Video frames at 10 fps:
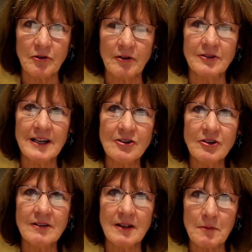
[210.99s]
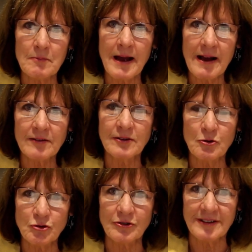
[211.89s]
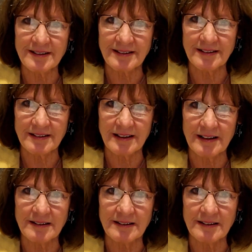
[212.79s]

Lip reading: on teaching them about social distancing.